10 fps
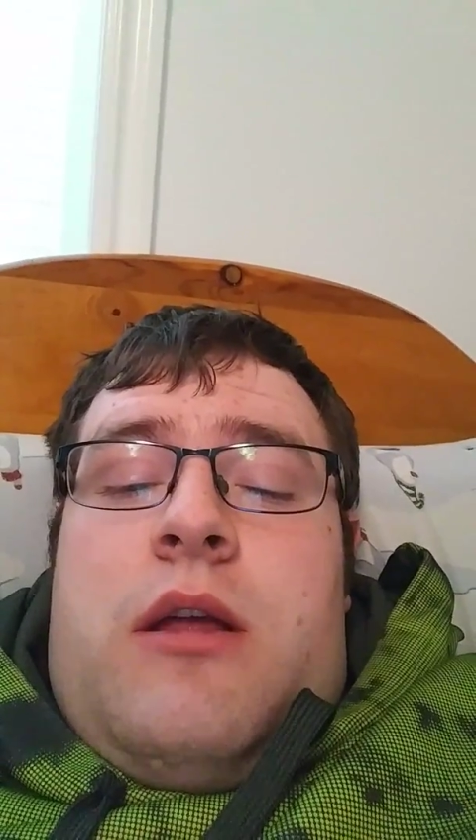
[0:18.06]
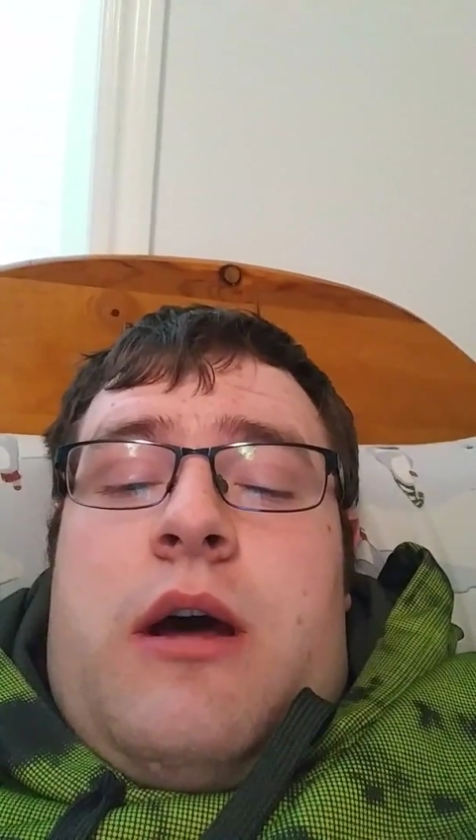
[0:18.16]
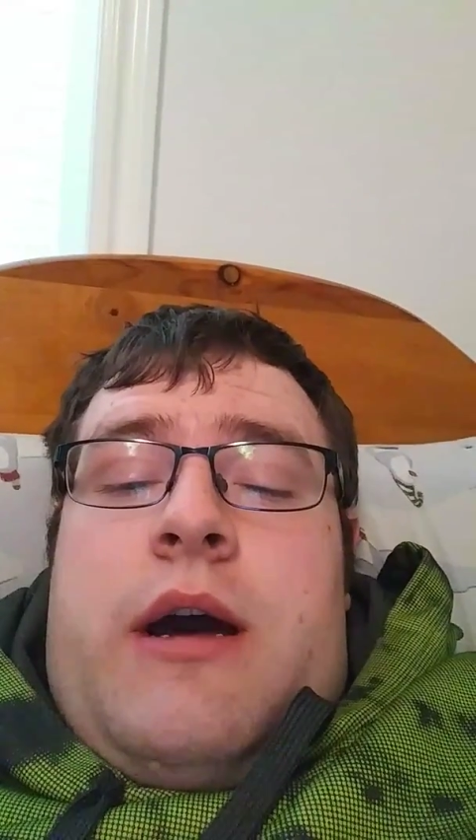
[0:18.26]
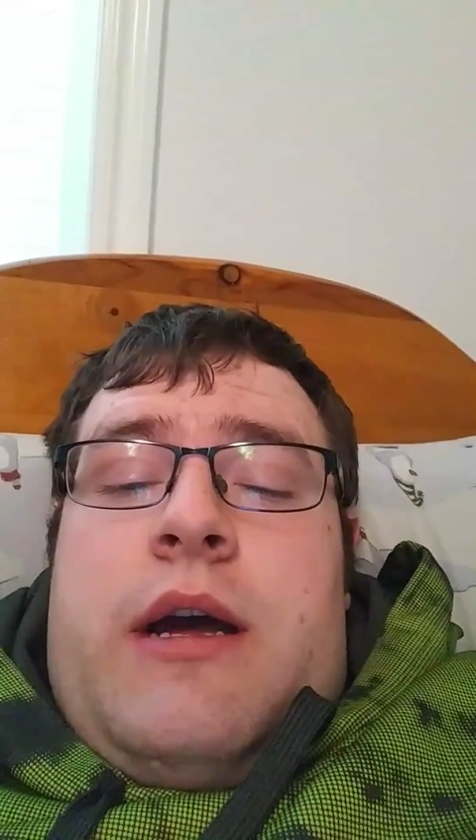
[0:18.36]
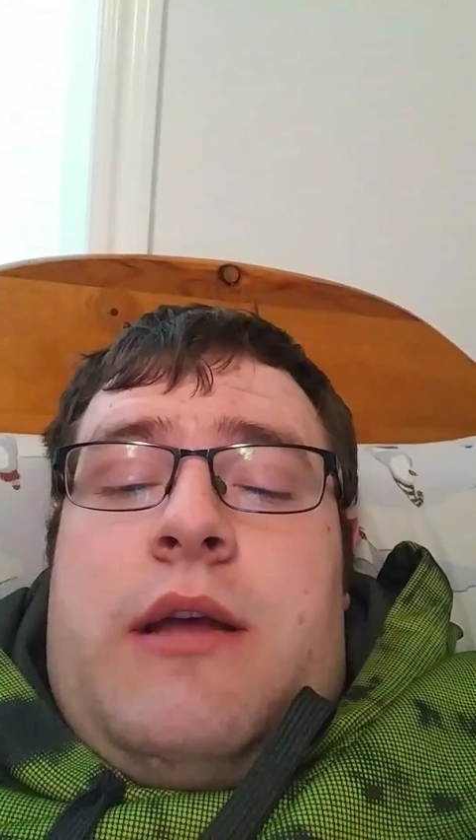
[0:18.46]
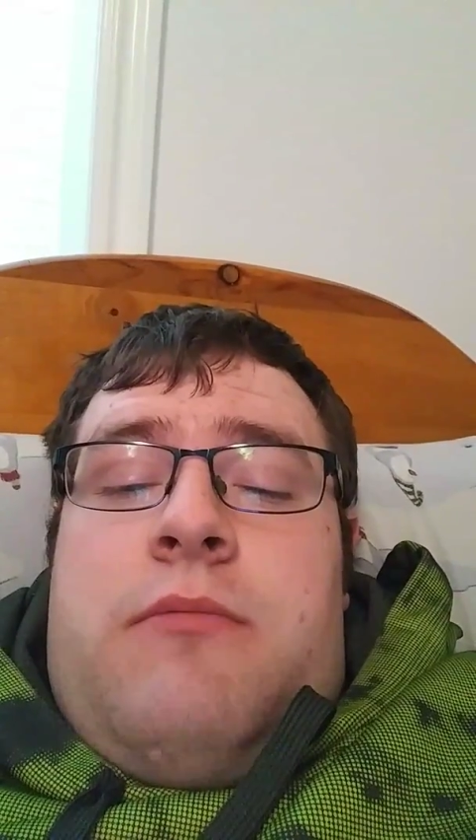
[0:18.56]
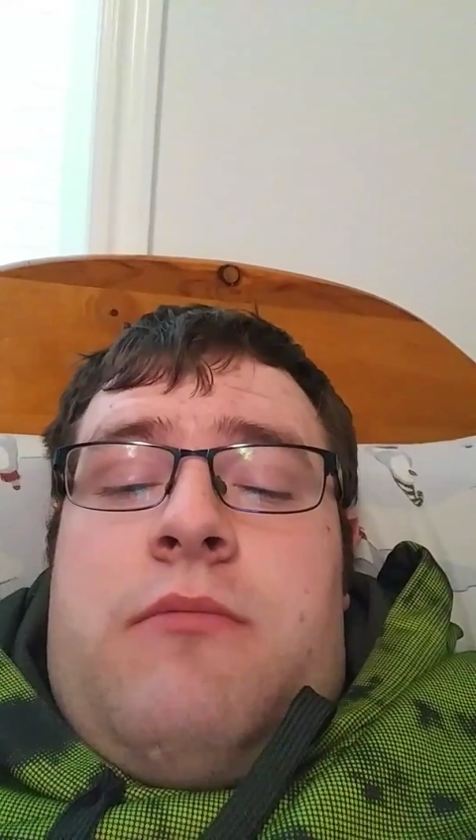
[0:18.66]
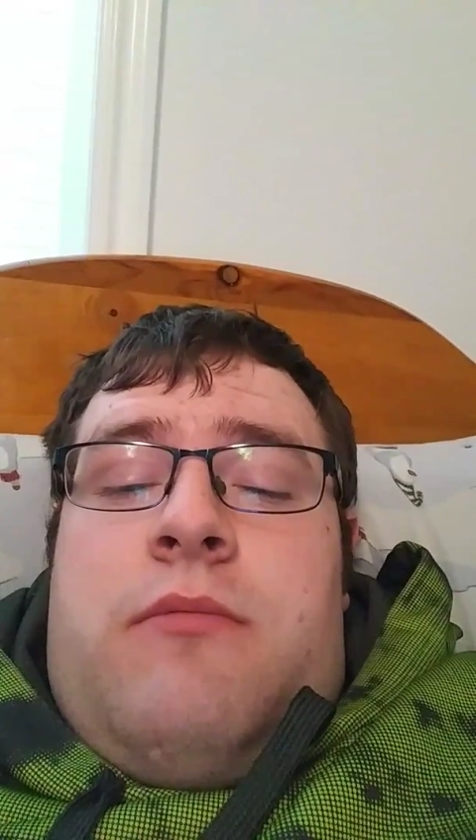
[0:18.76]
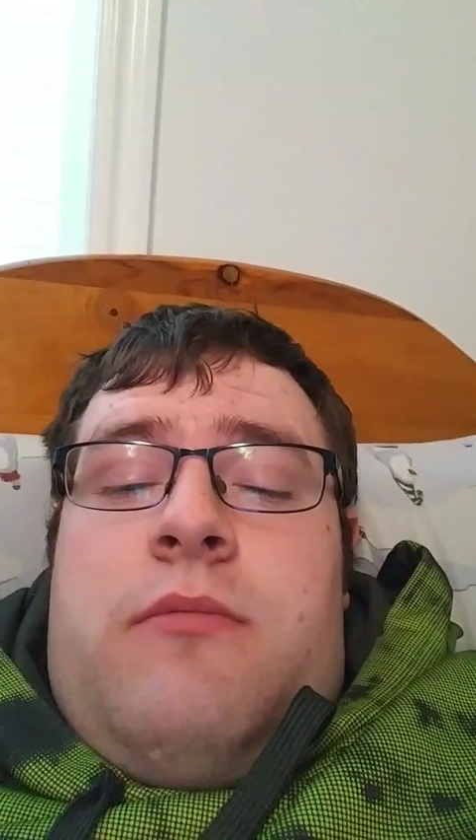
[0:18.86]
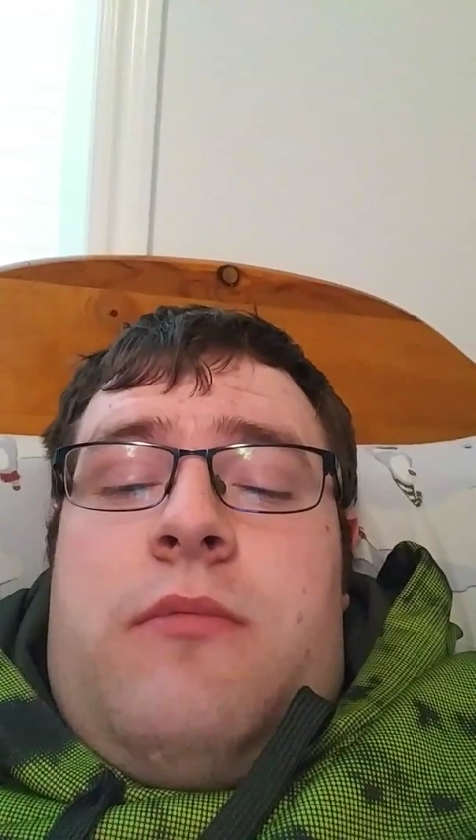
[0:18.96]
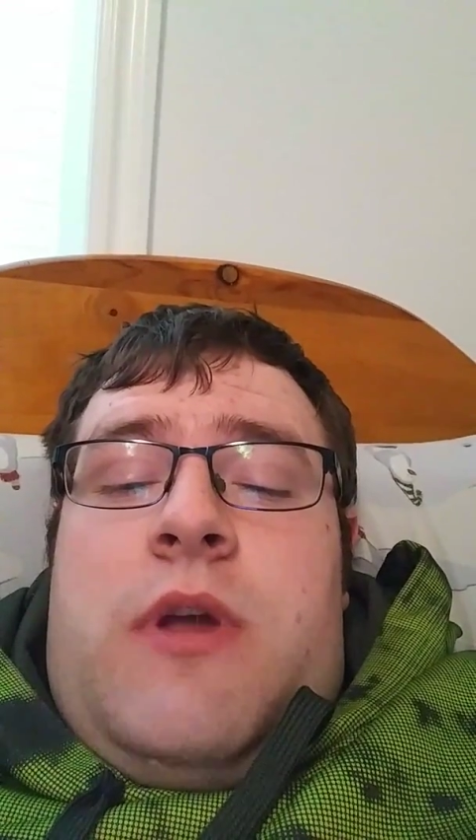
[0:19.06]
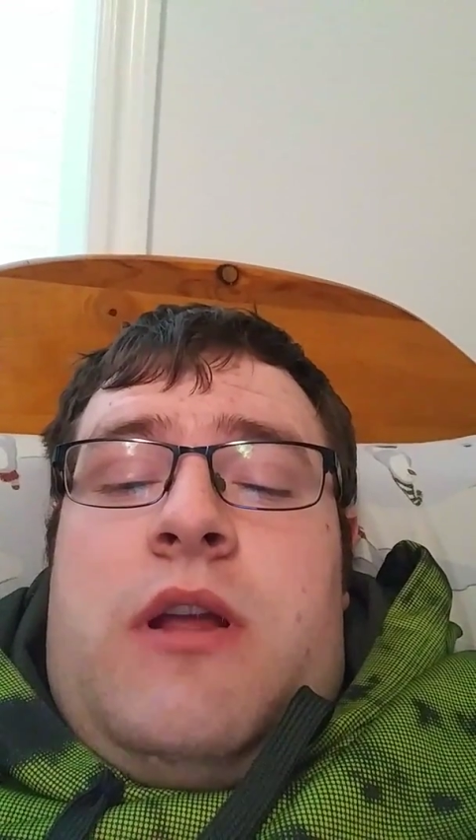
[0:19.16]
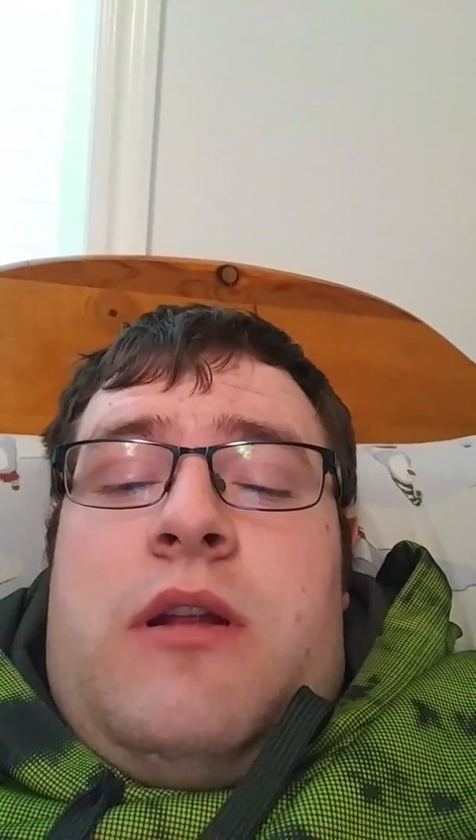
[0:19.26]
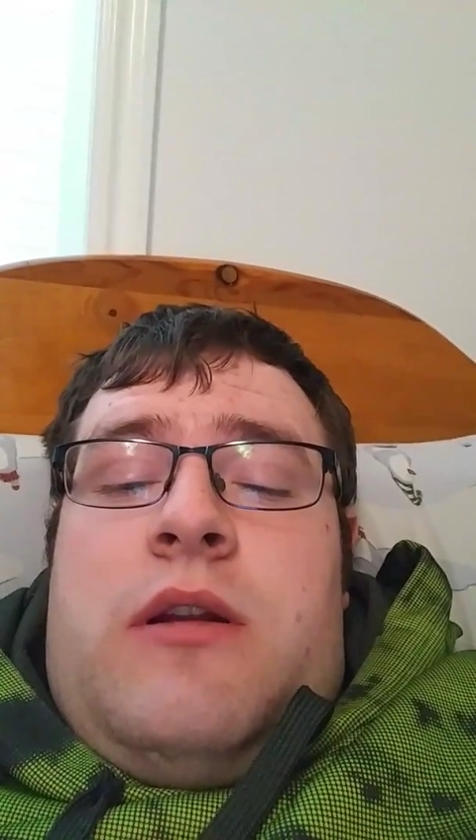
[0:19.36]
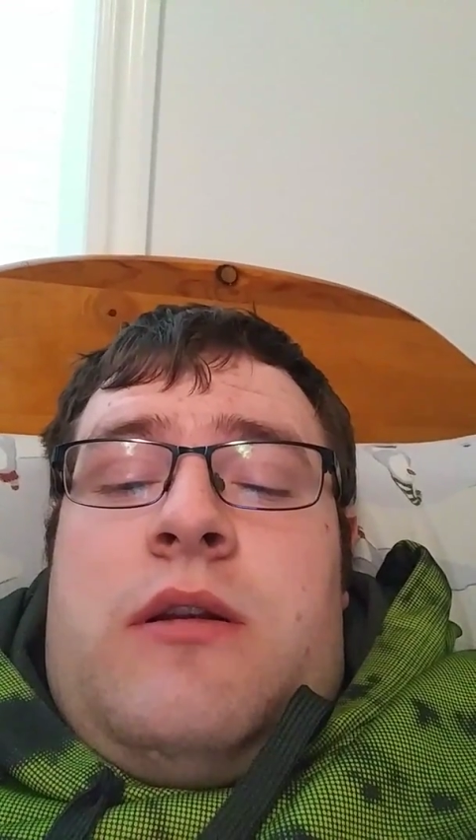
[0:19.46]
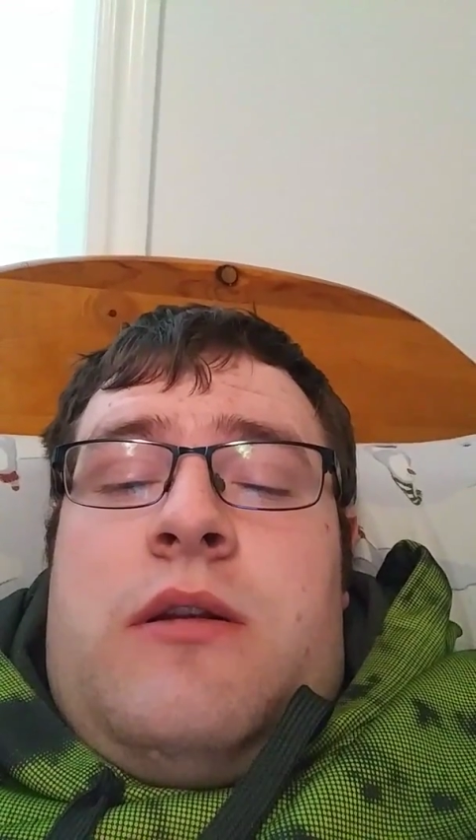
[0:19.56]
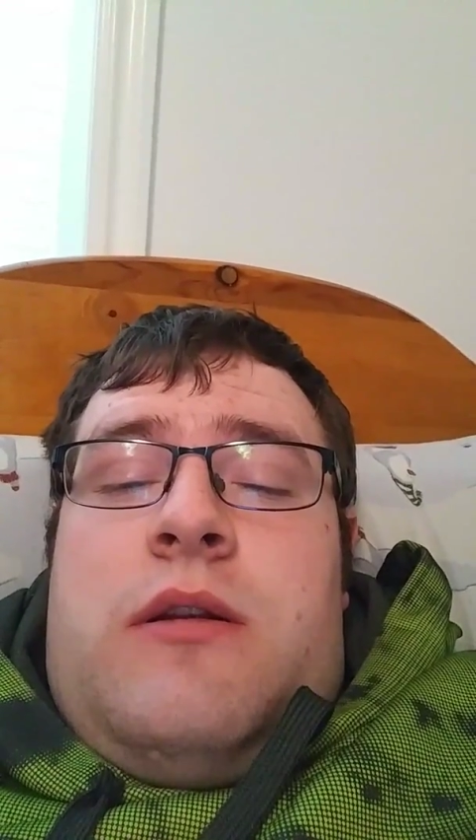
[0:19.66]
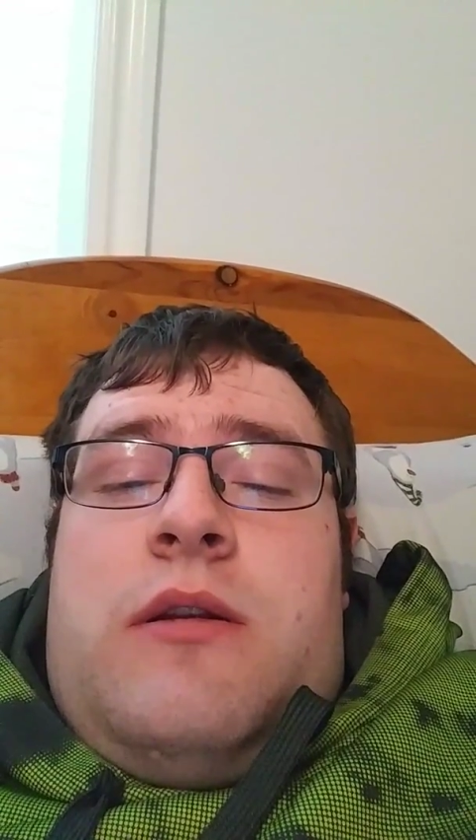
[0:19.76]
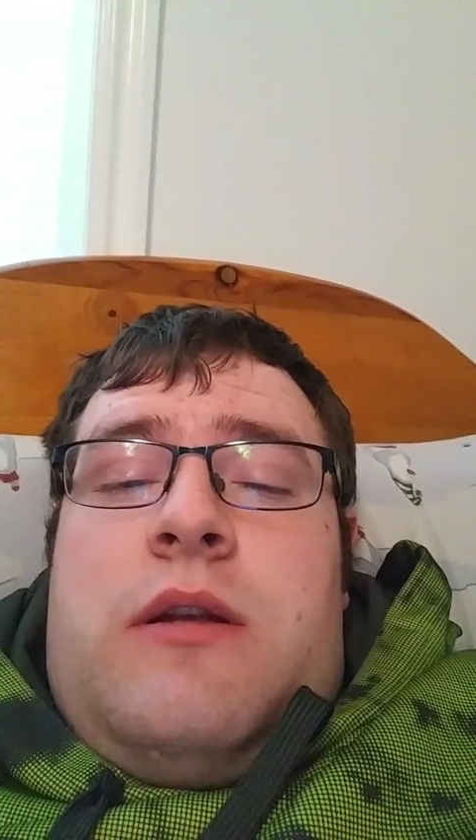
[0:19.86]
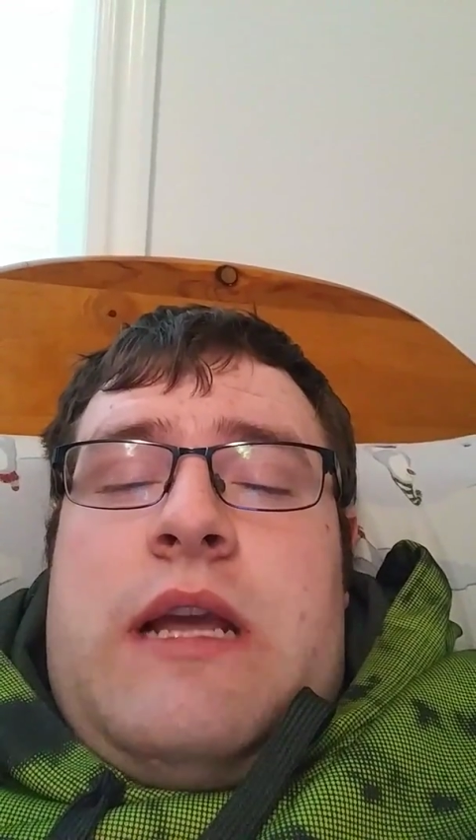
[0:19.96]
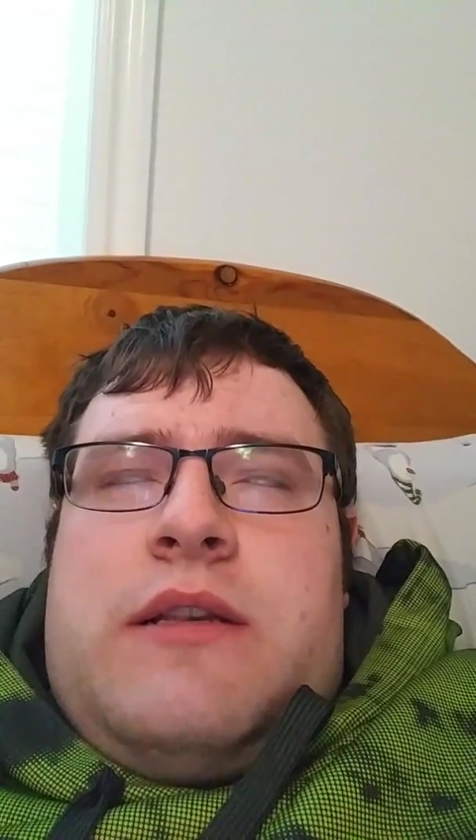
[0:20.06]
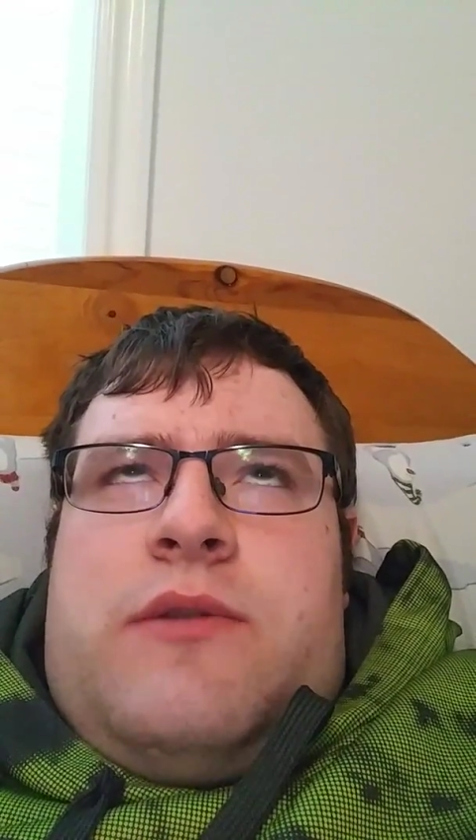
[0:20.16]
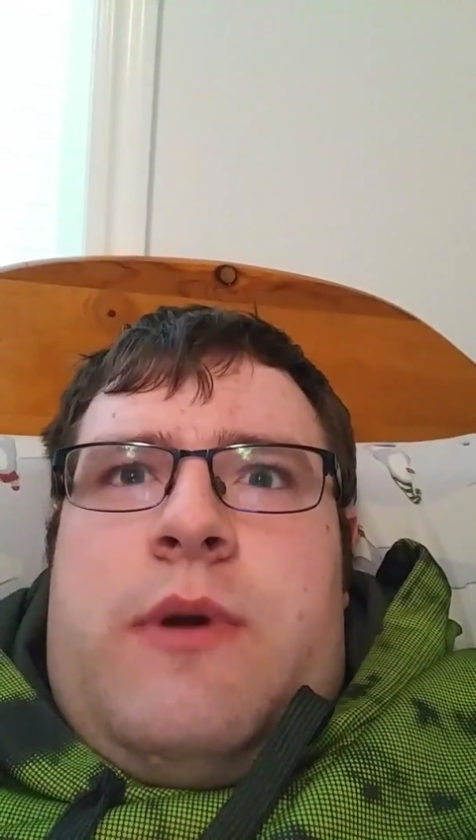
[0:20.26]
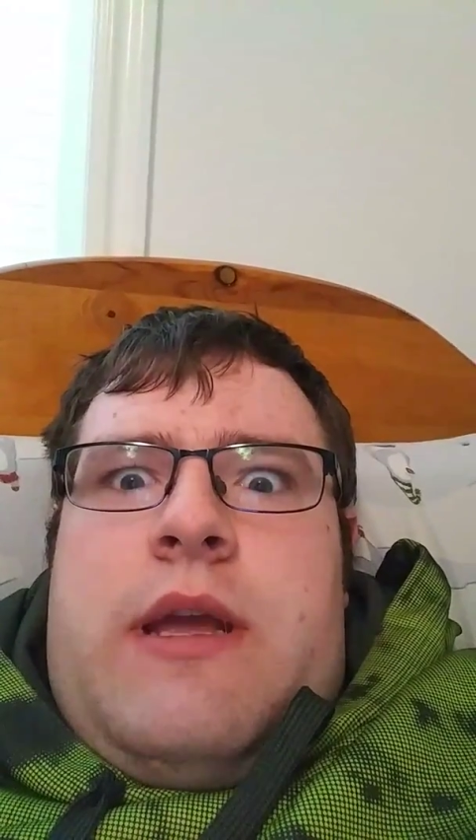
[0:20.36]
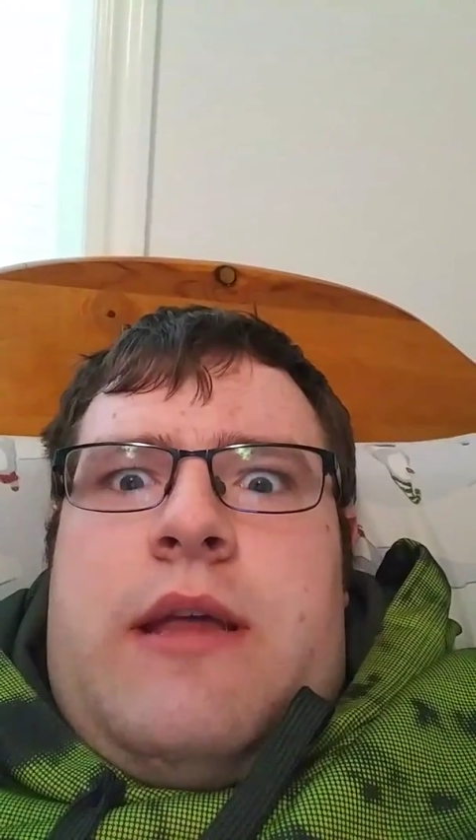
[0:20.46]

I'm in next week.